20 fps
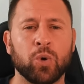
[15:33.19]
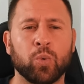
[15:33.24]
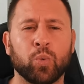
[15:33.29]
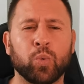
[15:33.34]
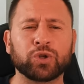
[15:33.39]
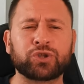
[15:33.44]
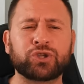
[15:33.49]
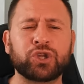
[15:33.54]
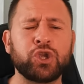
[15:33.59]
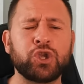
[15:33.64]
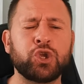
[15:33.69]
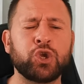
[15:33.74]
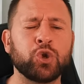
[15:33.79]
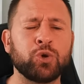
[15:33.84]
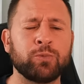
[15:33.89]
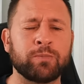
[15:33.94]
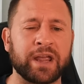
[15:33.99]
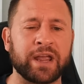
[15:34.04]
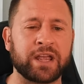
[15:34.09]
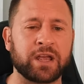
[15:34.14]
What do
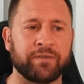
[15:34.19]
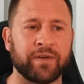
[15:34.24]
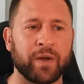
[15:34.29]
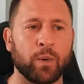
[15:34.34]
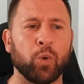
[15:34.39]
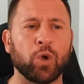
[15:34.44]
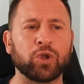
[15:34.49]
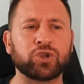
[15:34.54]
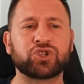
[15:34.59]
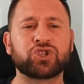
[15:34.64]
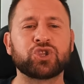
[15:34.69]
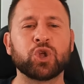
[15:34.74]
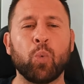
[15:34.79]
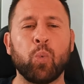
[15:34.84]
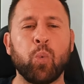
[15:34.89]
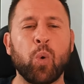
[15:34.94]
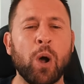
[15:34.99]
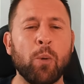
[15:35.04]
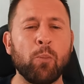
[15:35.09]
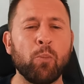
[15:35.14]
you make of it? What's the
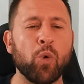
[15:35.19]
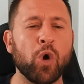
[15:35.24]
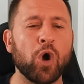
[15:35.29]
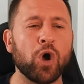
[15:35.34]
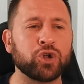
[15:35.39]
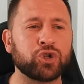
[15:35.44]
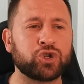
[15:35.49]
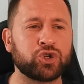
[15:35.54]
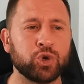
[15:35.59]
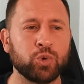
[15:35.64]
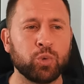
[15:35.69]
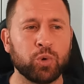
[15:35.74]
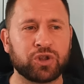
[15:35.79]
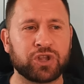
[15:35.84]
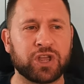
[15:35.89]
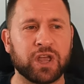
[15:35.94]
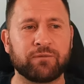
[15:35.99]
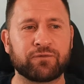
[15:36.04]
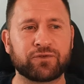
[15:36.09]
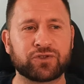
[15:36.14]
one word you
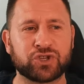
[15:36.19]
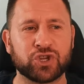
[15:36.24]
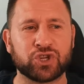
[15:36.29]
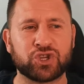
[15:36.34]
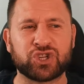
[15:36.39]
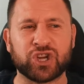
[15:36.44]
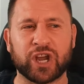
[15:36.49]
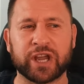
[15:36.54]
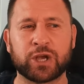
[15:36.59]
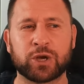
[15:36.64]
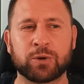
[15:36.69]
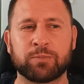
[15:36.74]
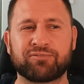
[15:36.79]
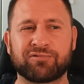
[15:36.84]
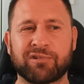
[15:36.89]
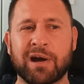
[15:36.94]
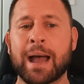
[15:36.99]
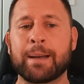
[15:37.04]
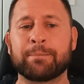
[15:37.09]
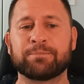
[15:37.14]
would give to Jacob
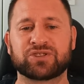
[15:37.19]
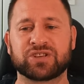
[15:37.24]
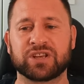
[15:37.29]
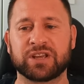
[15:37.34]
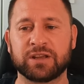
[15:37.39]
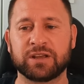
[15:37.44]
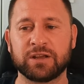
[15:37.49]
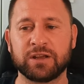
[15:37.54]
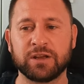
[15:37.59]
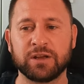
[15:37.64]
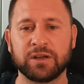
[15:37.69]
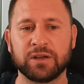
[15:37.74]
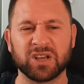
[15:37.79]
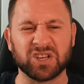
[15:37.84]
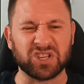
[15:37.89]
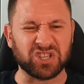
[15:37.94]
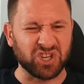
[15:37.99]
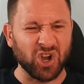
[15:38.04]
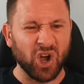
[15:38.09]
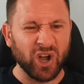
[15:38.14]
Ramsey?
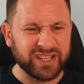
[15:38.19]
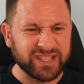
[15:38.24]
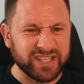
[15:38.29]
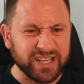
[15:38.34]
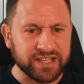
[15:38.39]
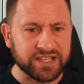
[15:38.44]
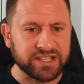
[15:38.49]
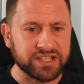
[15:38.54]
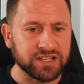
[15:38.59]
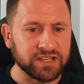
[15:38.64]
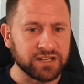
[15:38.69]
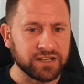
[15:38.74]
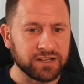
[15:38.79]
Excited?